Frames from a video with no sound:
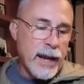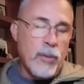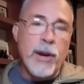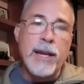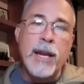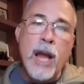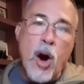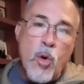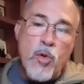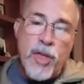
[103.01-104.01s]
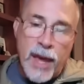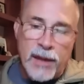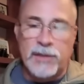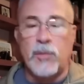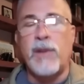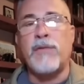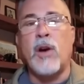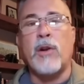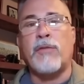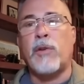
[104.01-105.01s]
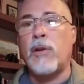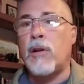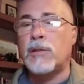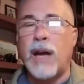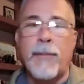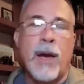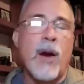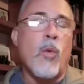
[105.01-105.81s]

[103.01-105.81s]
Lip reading: And we know this. We've known it for a long time.